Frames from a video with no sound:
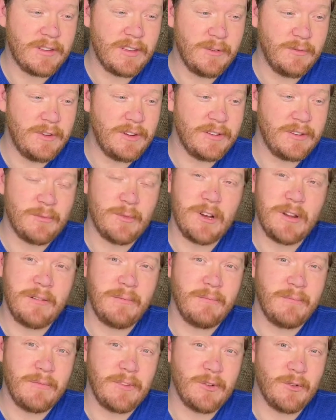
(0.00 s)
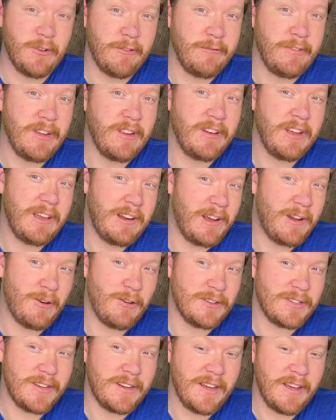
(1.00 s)
He doesn't want sore feet 8
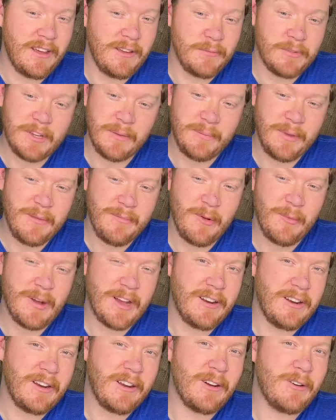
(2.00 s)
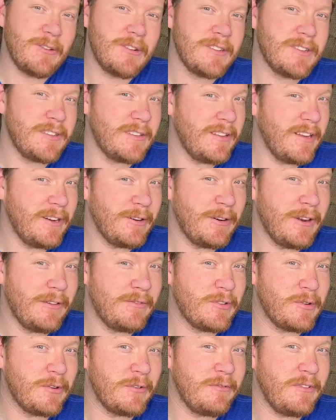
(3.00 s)
hours a day. Some people buy Dakotas and they don't have
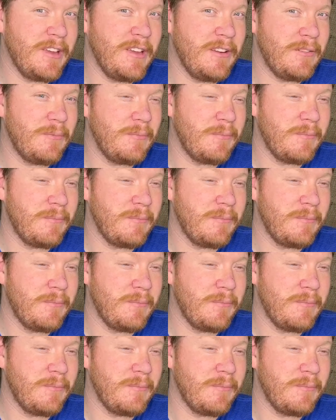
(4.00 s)
sore feet.